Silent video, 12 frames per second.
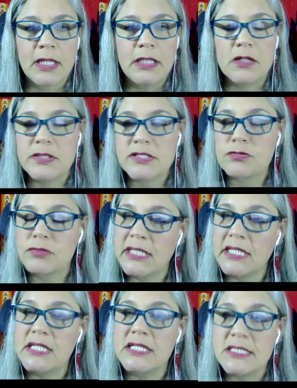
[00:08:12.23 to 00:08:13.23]
it's really
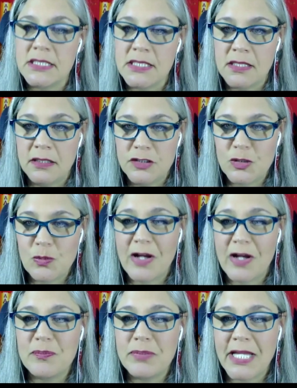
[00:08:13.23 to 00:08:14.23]
easy to
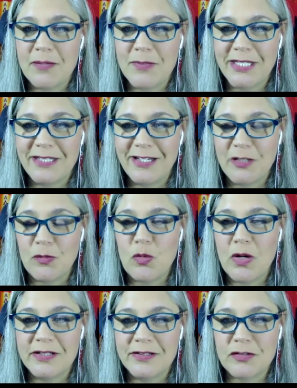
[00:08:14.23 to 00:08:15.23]
want to blame it in
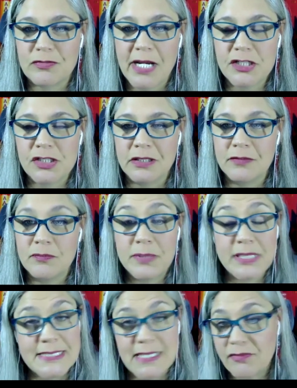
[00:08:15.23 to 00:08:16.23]
one direction,
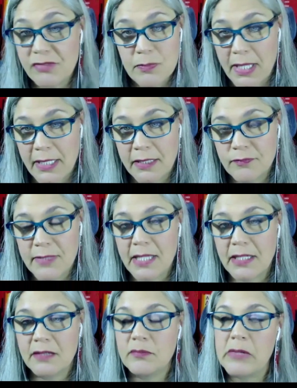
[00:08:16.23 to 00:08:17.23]
but it's everybody.
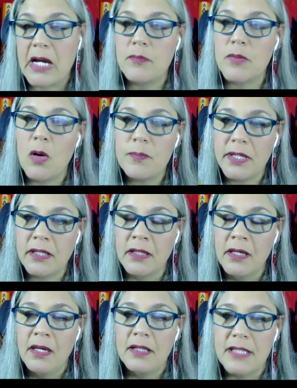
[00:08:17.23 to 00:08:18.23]
And I'm hoping
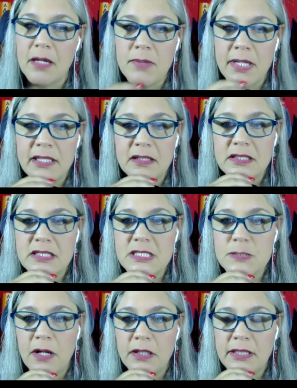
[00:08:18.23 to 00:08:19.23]
that by the end of
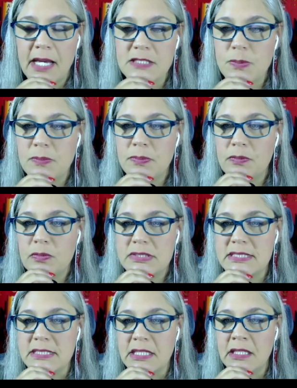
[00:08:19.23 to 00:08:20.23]
this podcast, people will
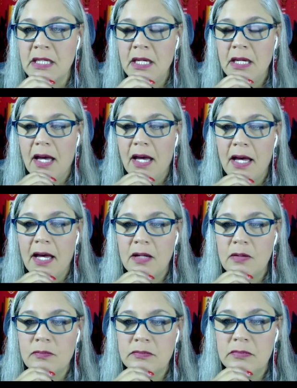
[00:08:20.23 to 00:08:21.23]
see
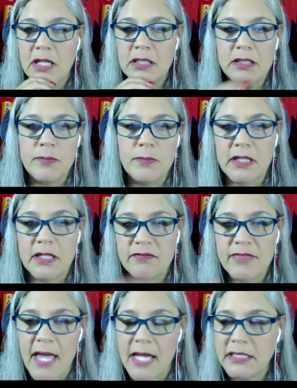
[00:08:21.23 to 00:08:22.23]
a little bit
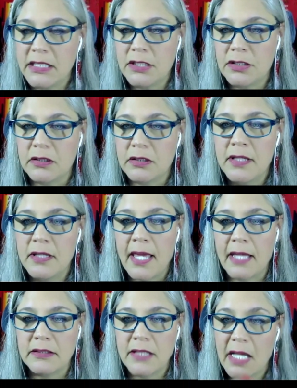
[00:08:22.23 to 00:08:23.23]
of that here
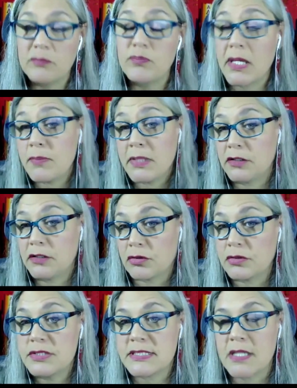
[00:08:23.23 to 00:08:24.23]
and maybe
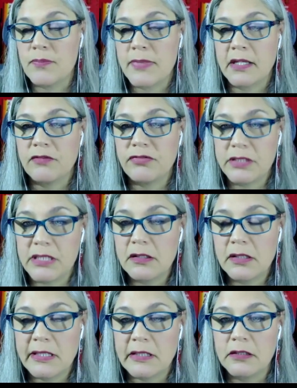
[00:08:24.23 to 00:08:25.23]
learn something. If you did
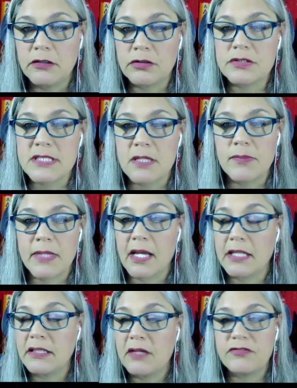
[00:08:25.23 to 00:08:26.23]
learn something,
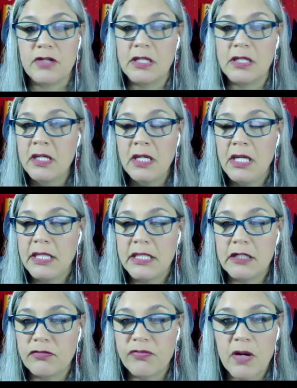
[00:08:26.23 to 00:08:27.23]
I'd love to
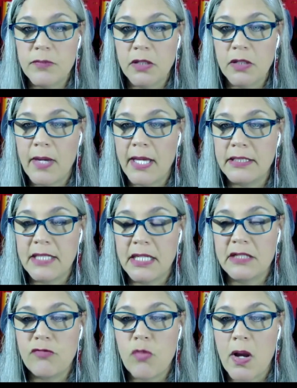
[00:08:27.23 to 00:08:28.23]
hear from you at
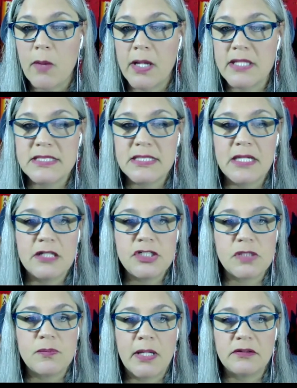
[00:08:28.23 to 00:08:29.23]

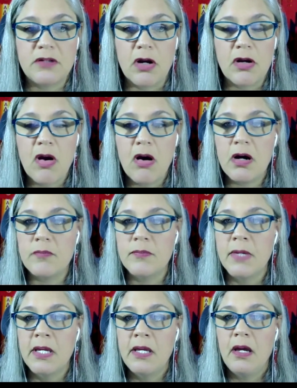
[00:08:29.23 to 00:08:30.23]
nativeyyc@gmail.com.
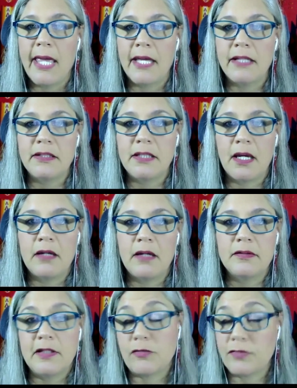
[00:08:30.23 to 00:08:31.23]
And
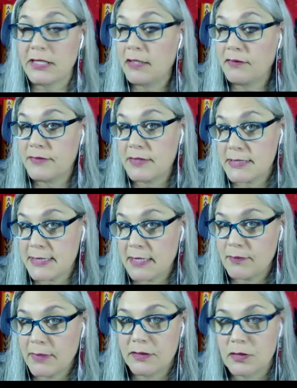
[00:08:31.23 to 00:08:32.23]
if you'd love to
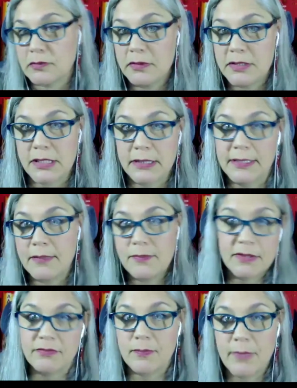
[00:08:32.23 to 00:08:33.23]
send me a donation, that'd
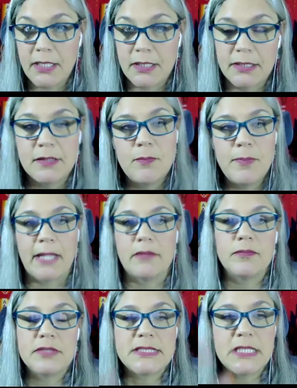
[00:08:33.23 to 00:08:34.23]
be even better. But
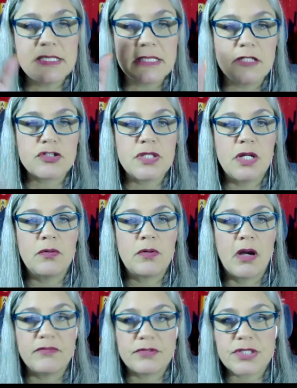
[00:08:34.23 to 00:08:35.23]
since there's no
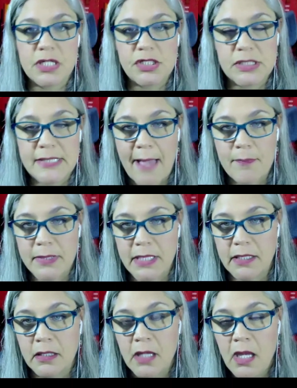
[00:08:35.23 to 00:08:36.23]
conversation
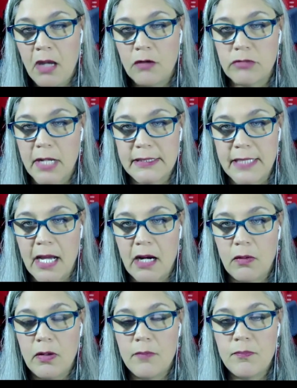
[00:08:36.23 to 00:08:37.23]
happening right
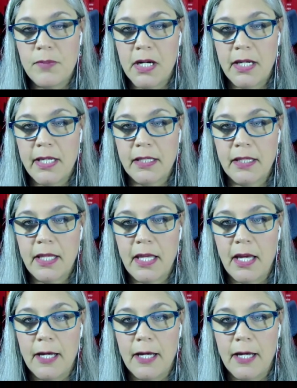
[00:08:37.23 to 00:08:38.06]
now by